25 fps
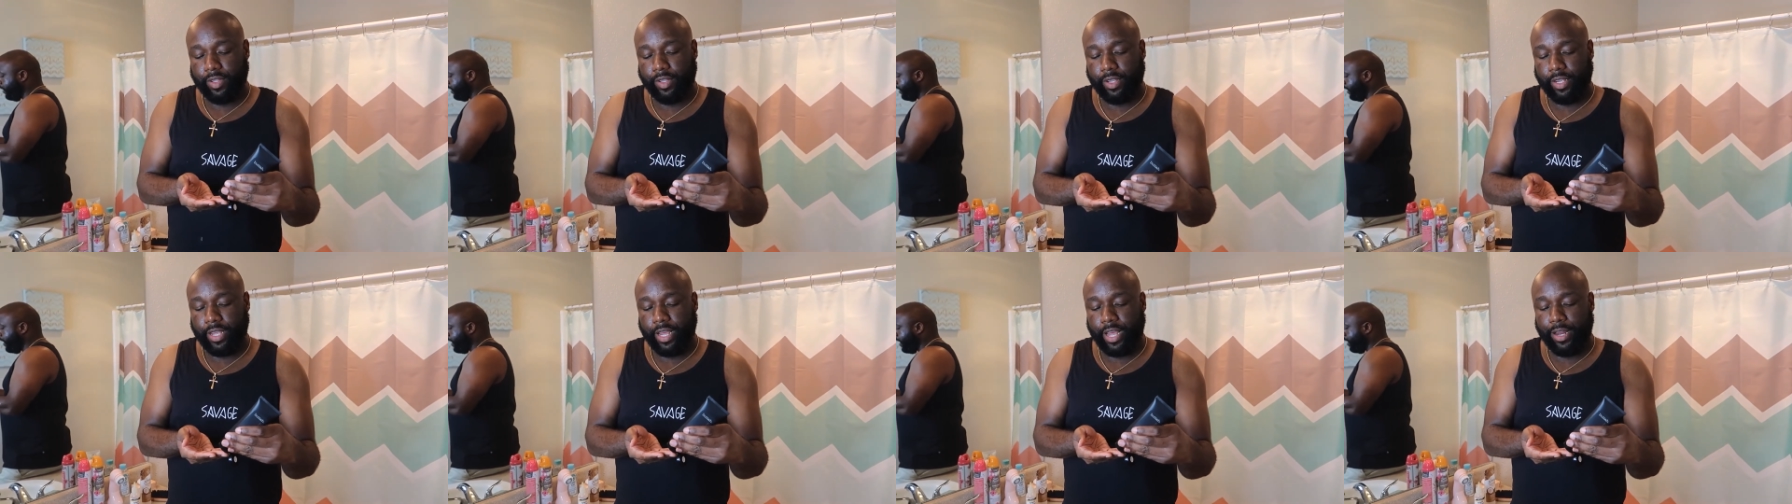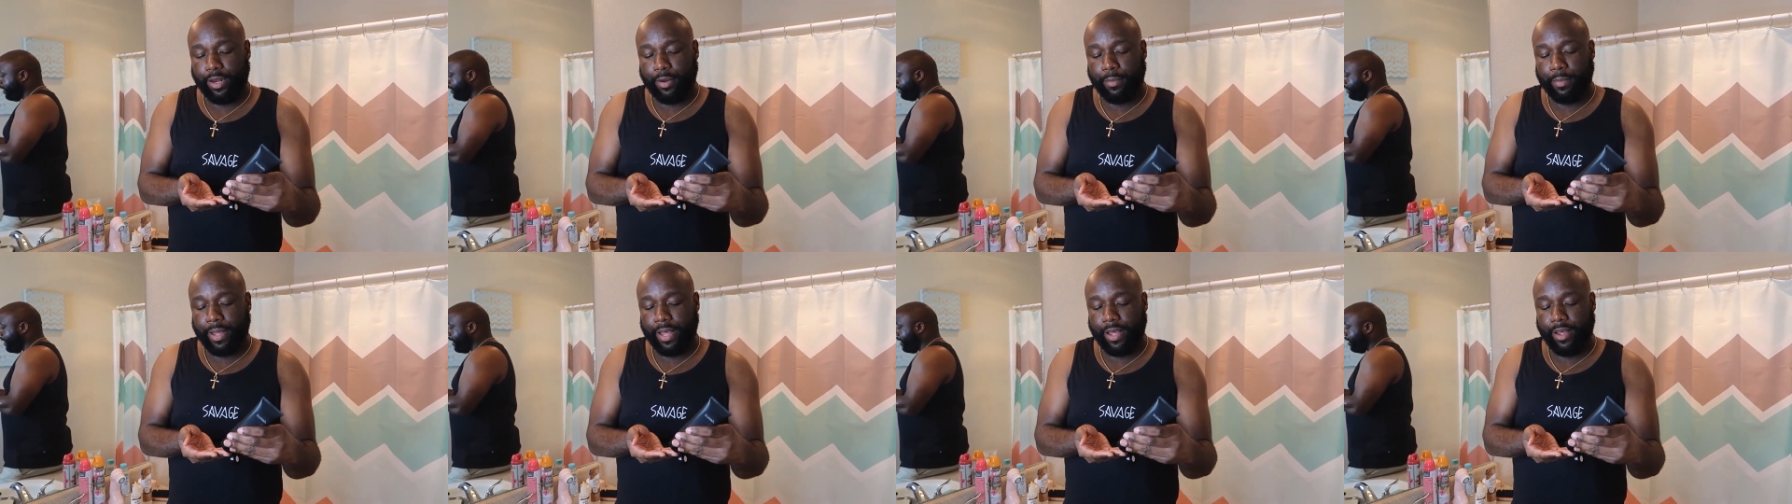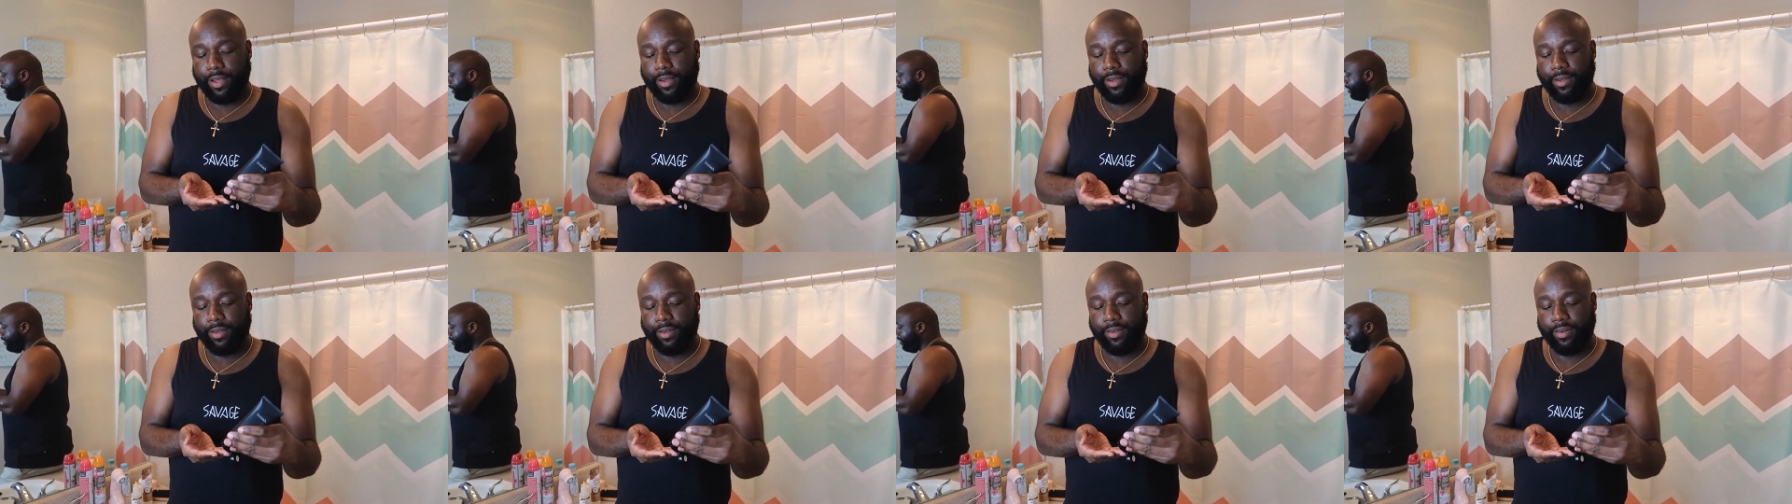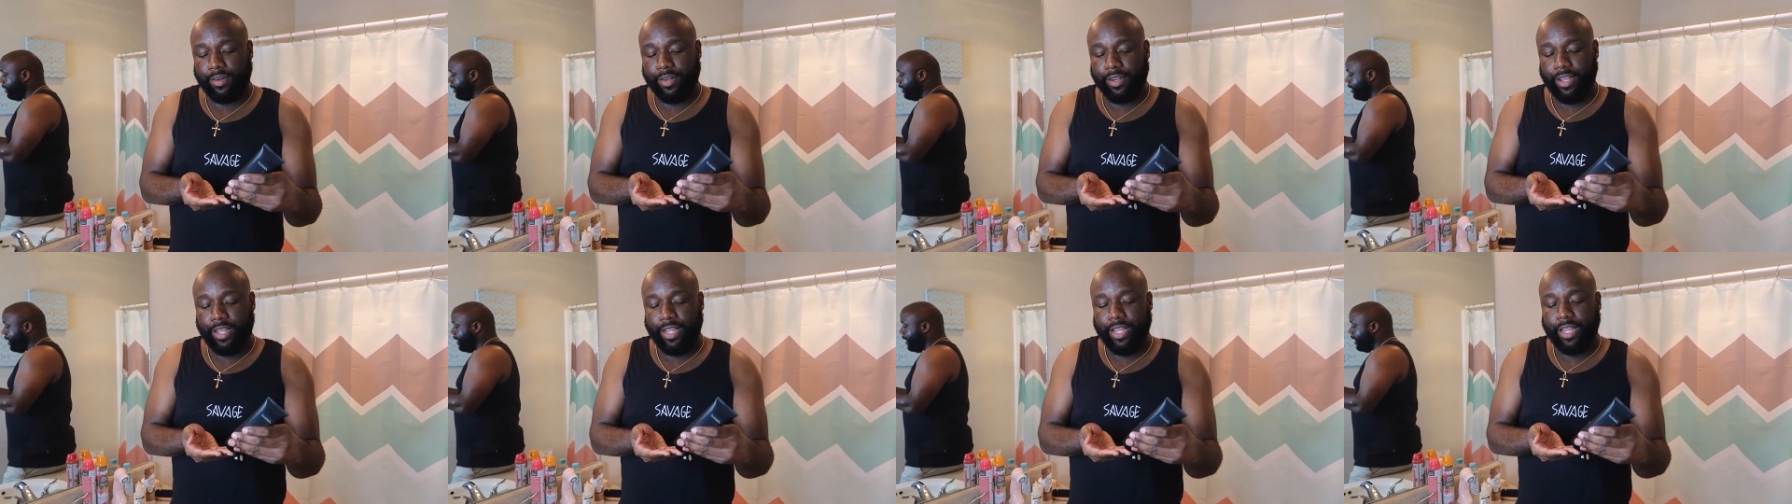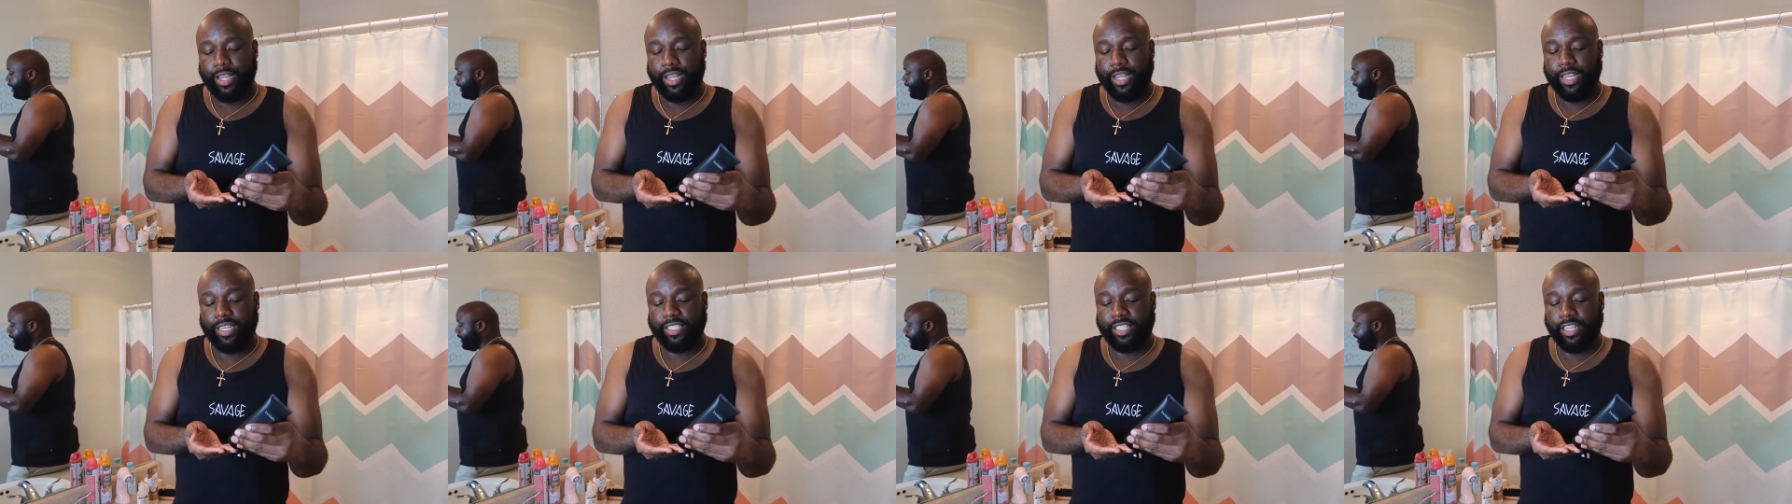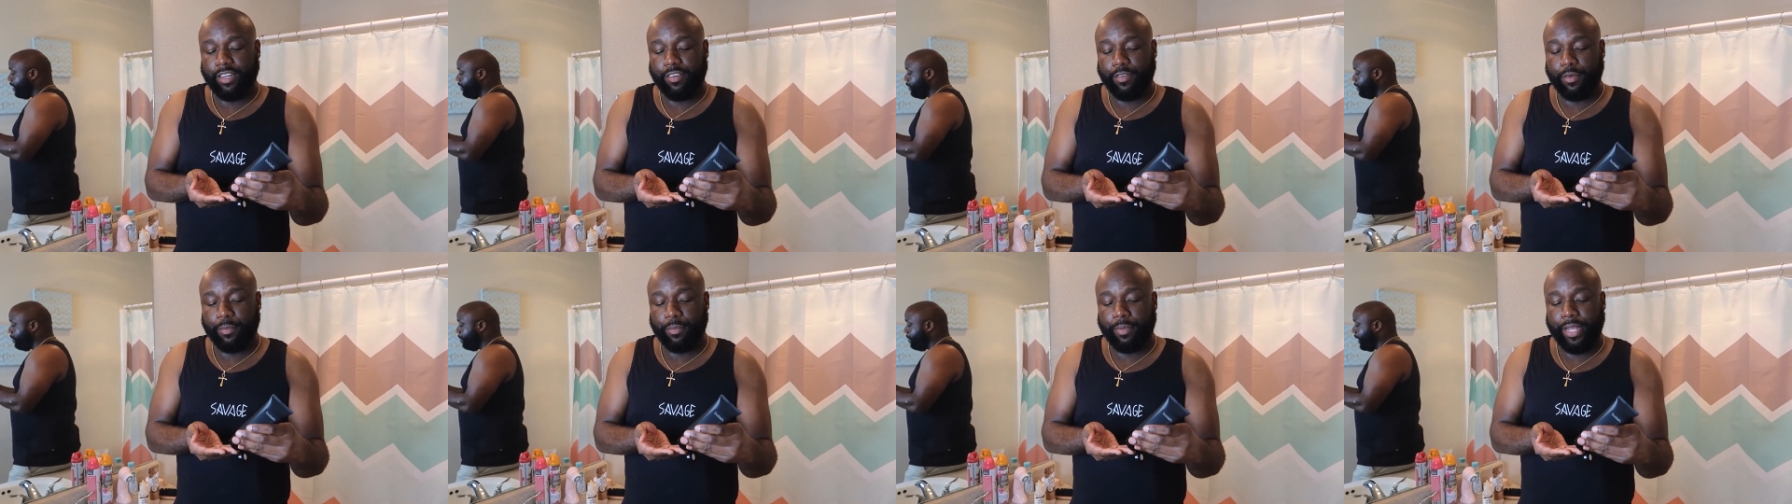Got about,
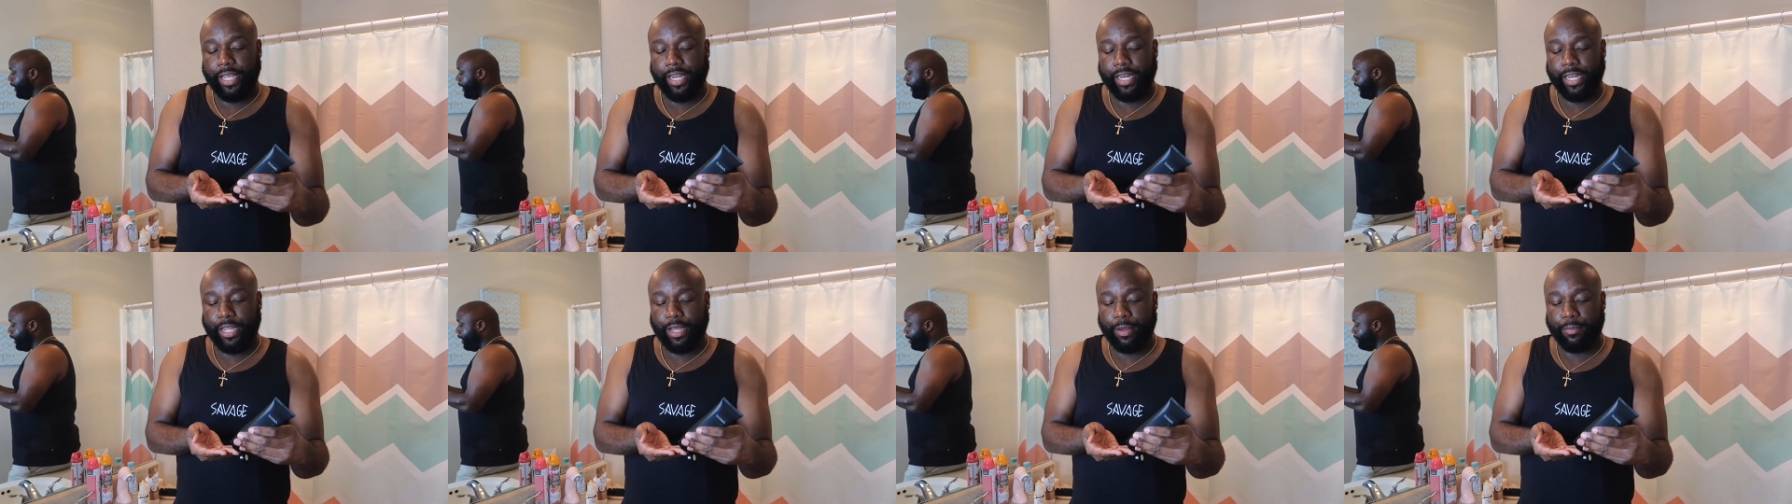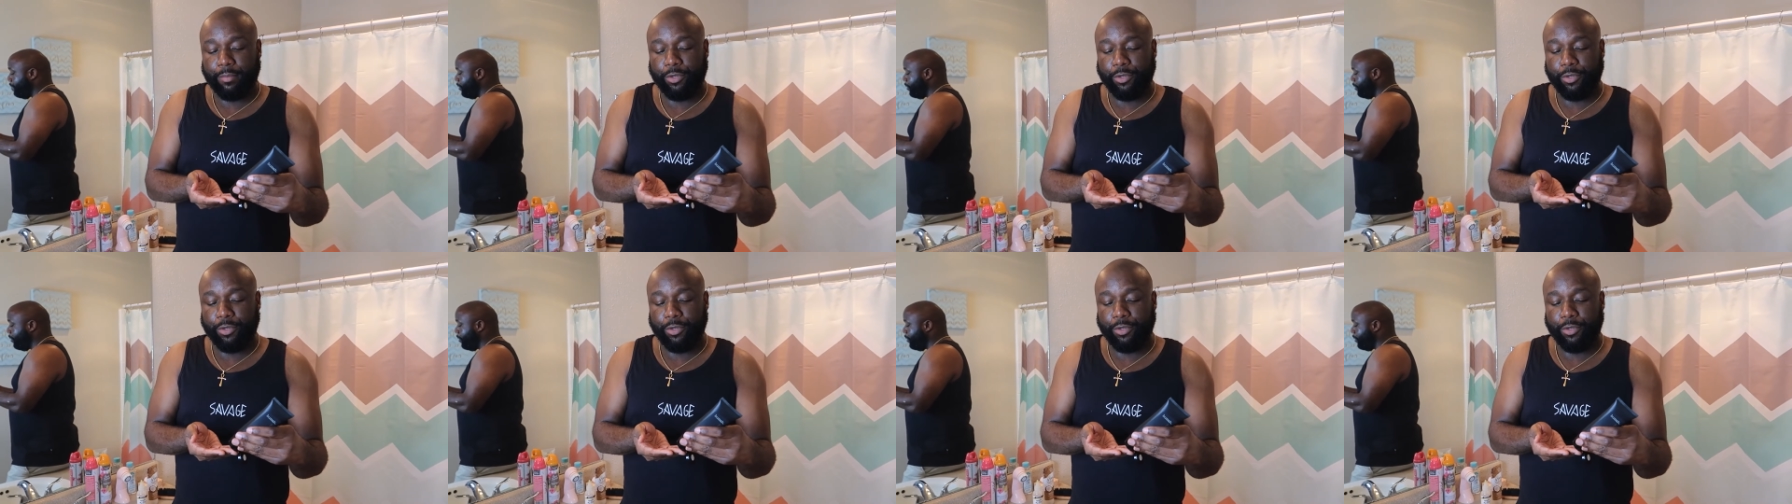instead of a penny,